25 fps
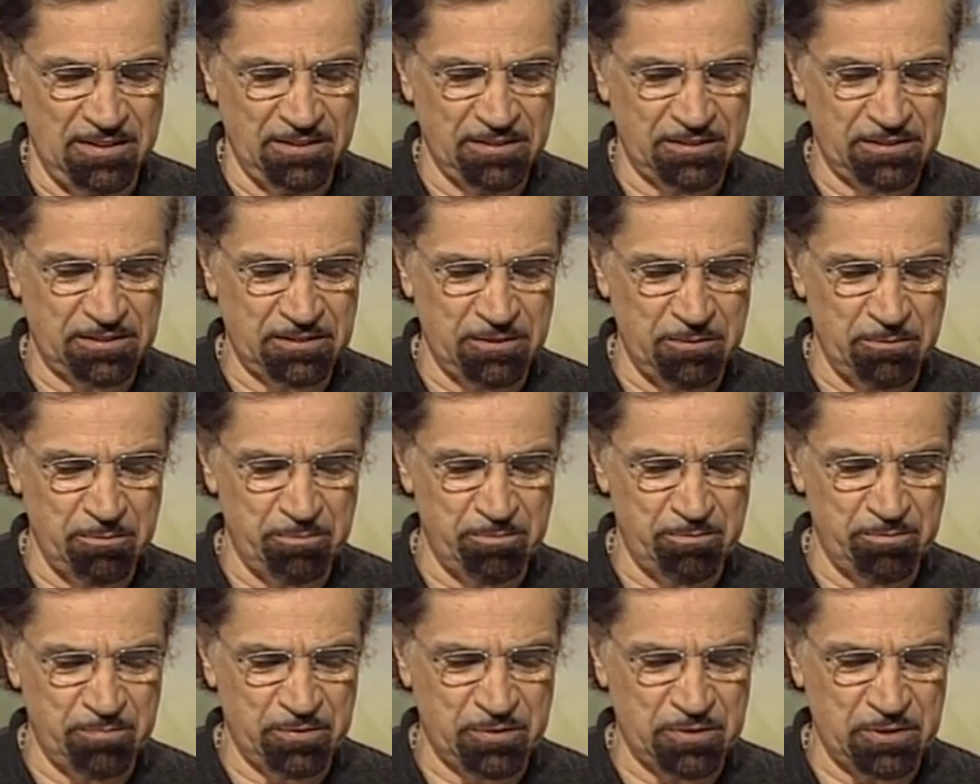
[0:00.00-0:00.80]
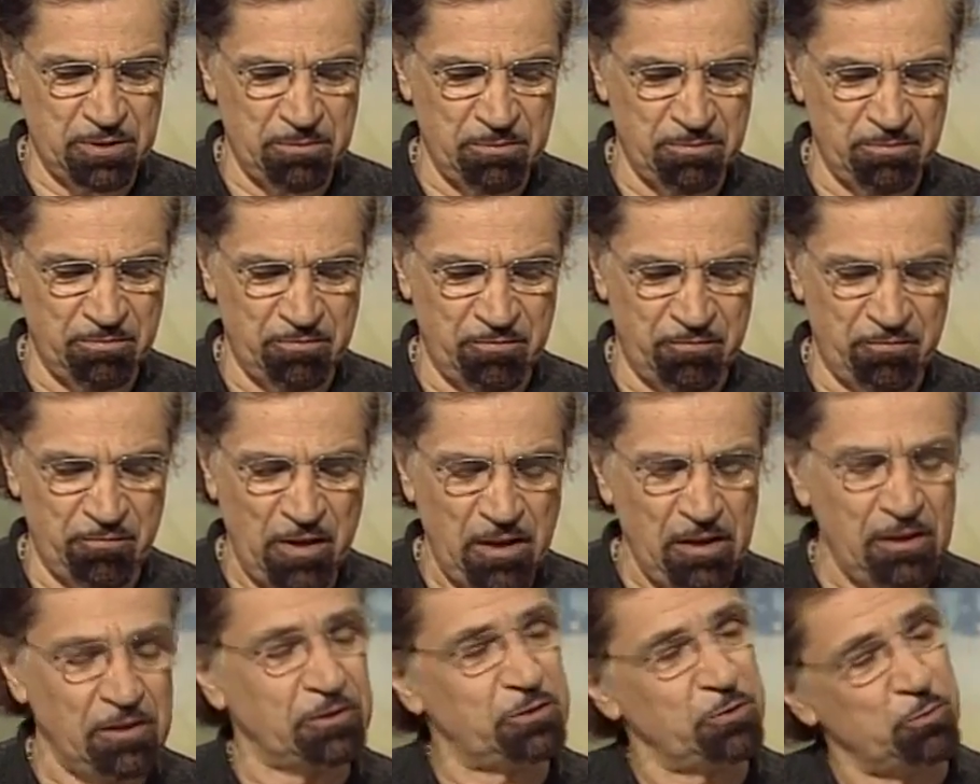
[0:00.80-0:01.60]
some
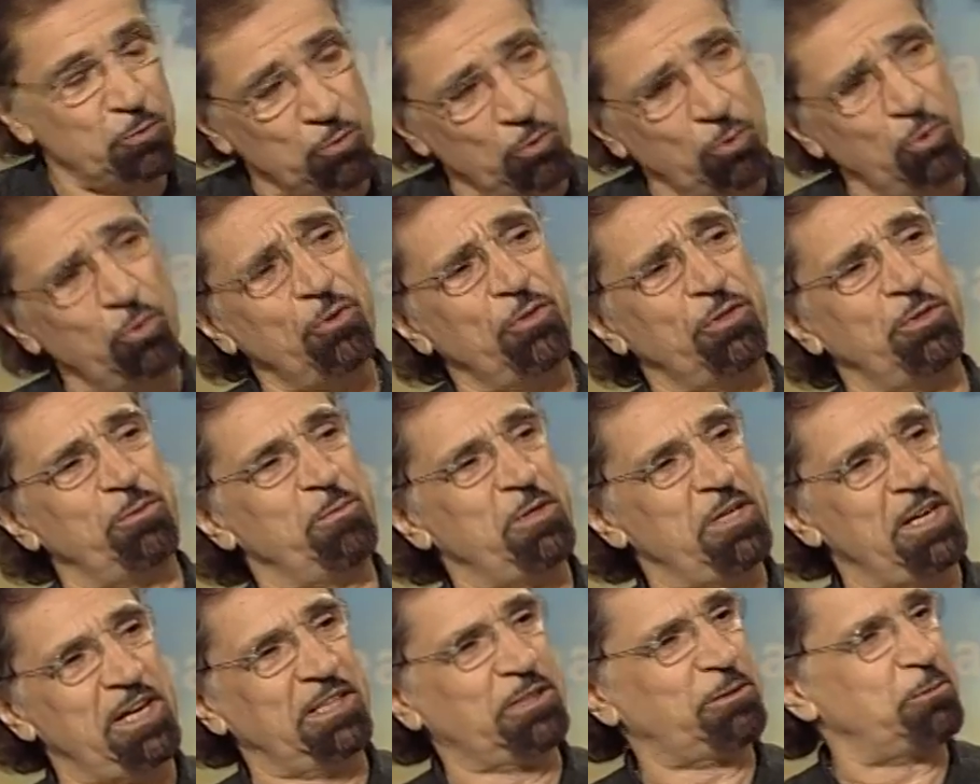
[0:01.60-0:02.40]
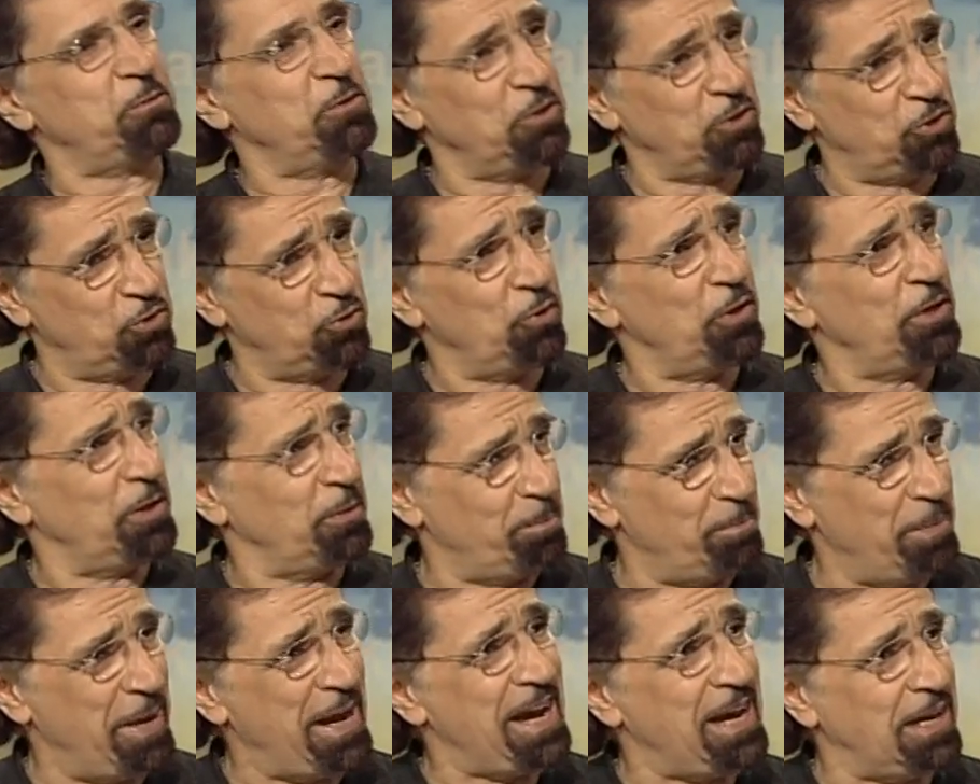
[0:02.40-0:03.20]
fellows who were older than me asked me to join a
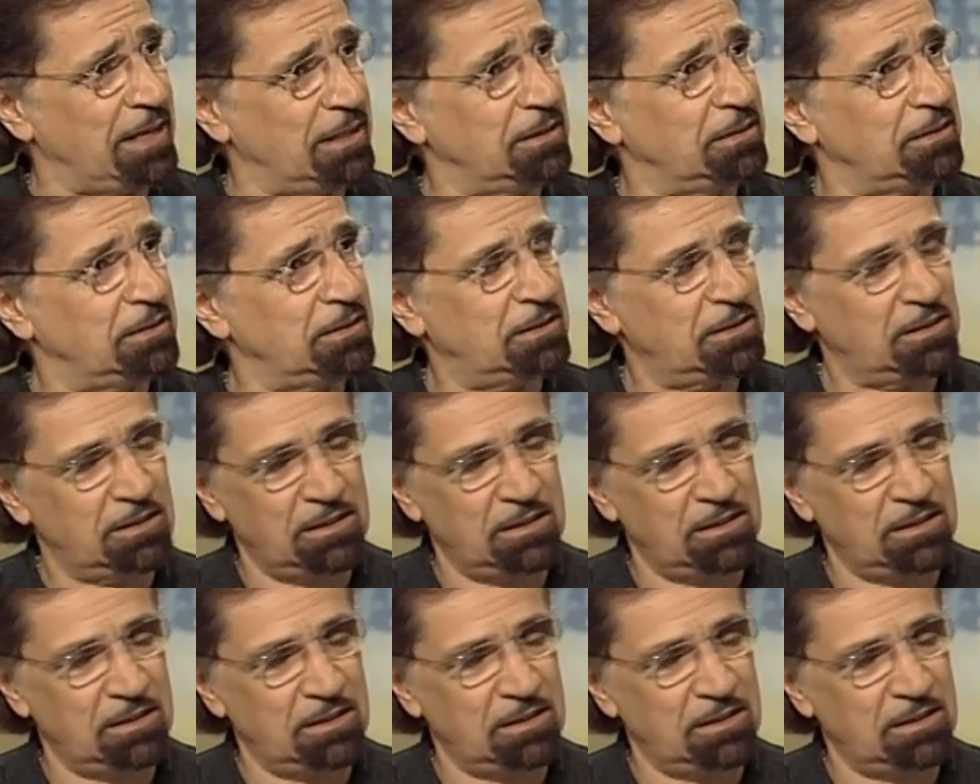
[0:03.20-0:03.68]
band.